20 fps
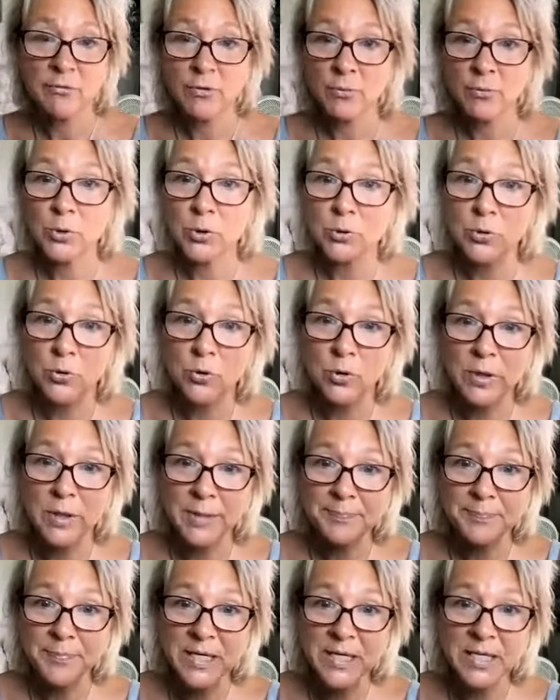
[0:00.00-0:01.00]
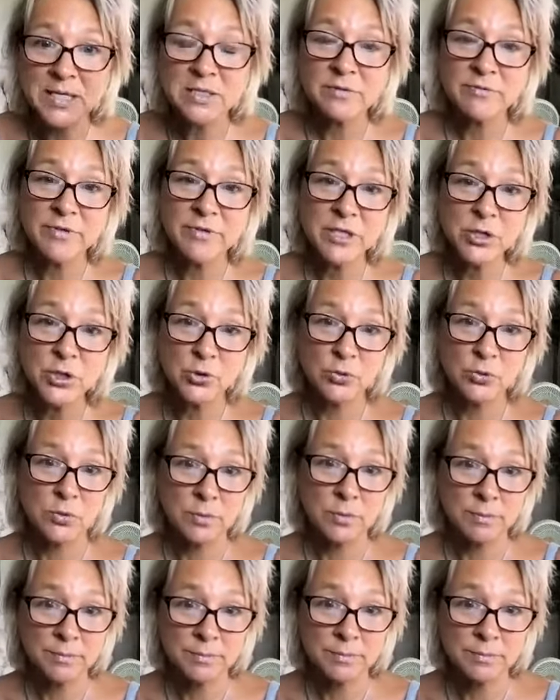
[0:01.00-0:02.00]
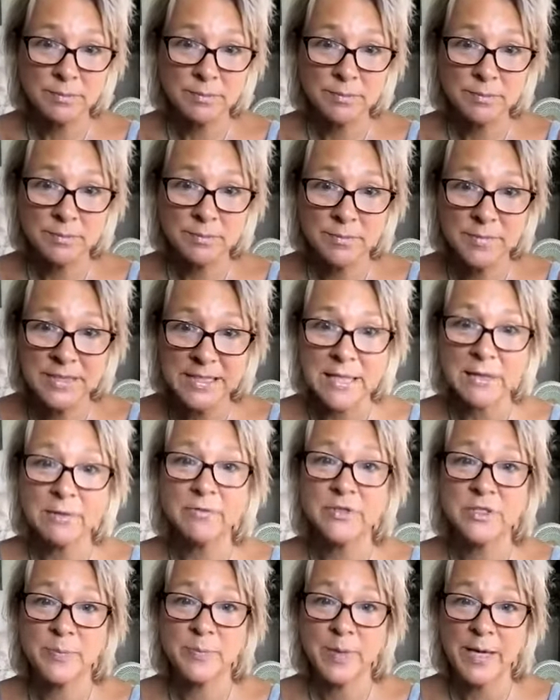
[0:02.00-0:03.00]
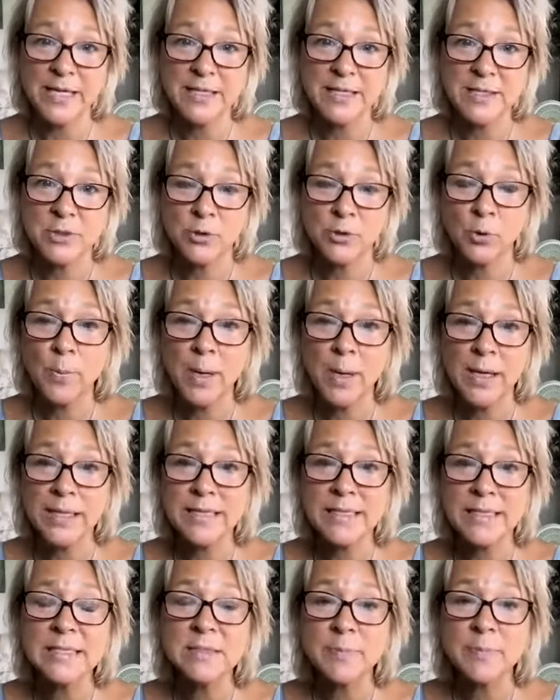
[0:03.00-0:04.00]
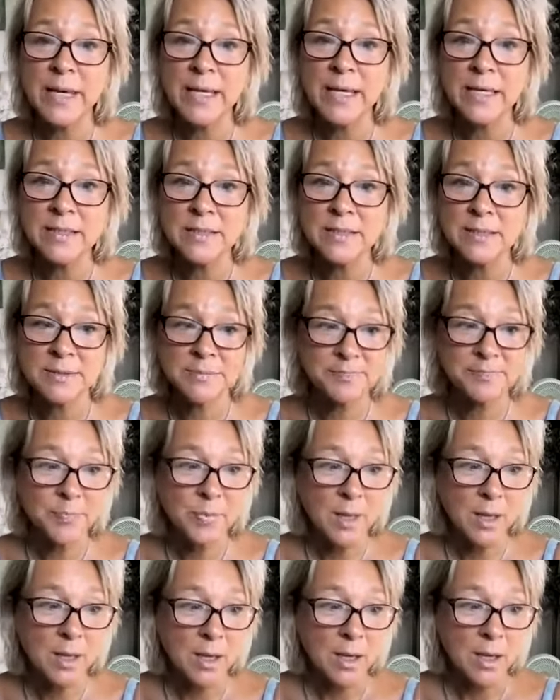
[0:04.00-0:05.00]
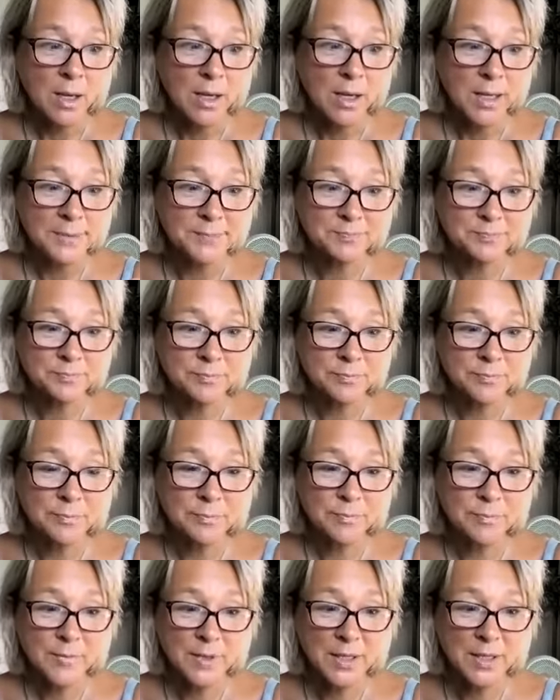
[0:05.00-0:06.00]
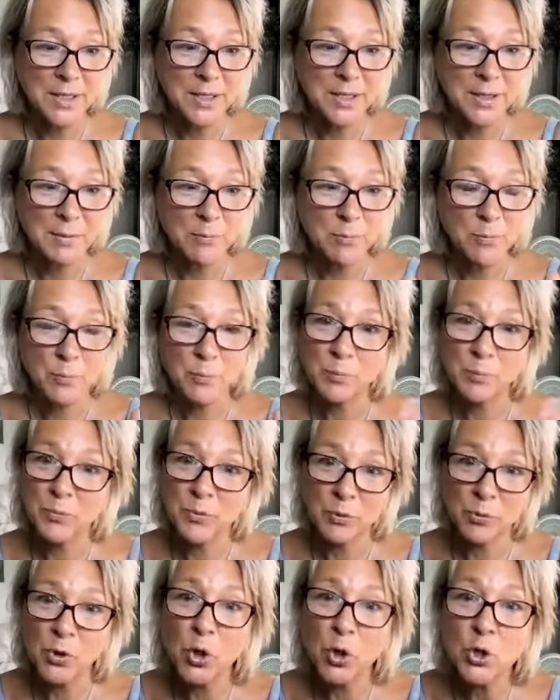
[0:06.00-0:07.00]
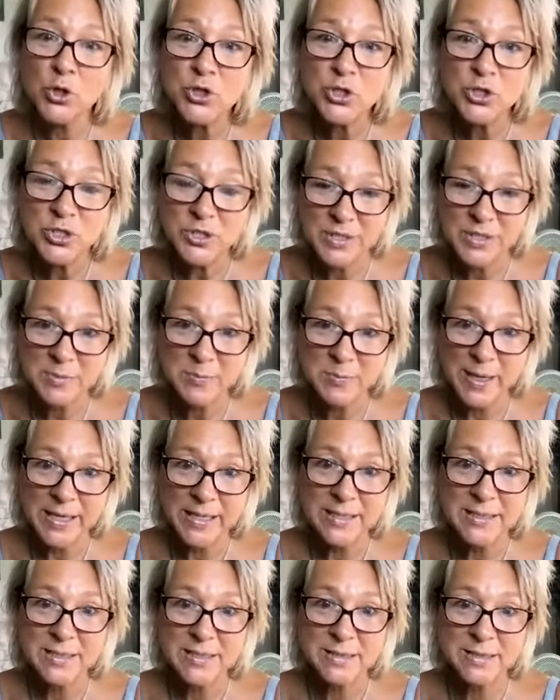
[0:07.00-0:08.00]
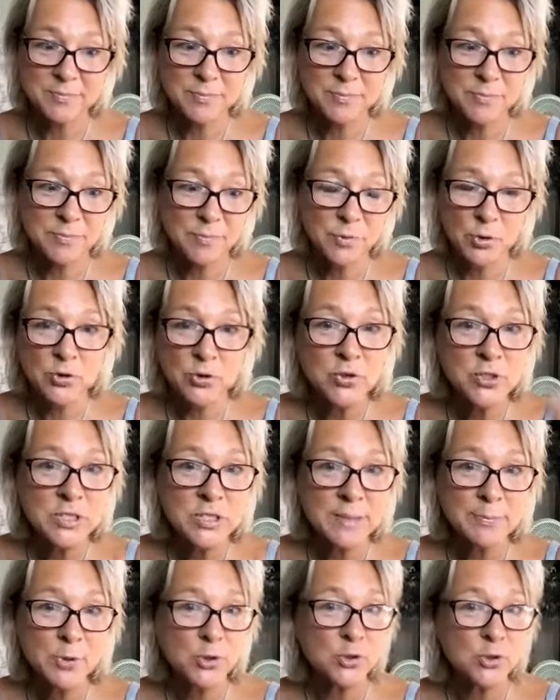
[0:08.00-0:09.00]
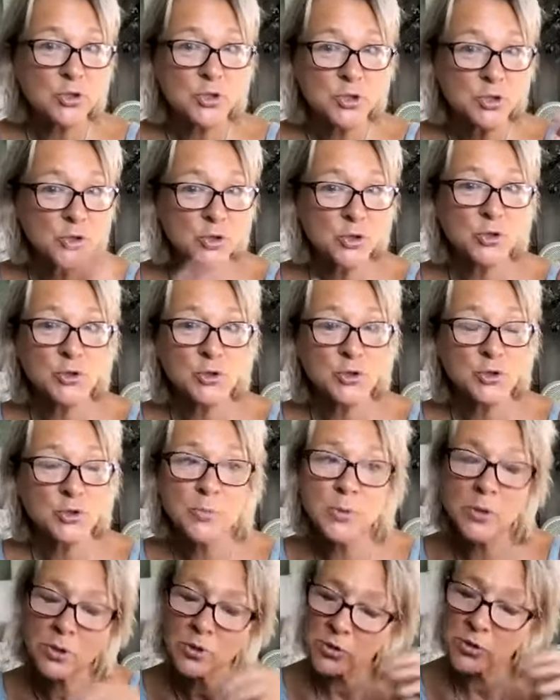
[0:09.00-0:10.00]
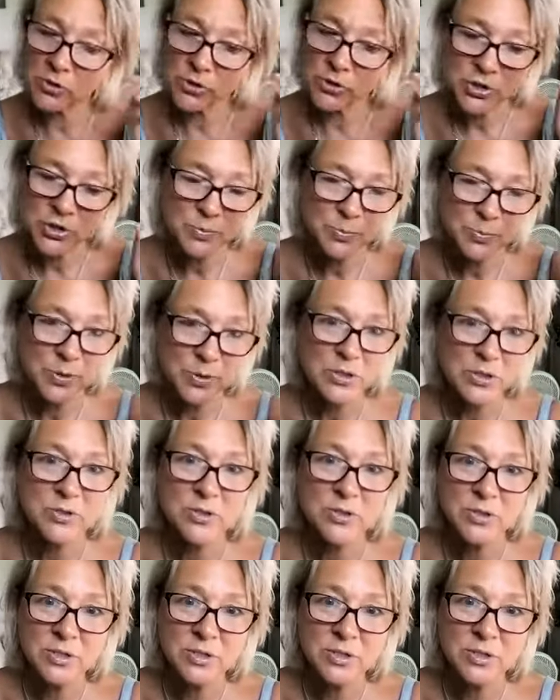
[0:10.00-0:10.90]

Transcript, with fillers: from your individual self space, your mind space, um, your conscious space, not your subconscious, not your superconscious, but your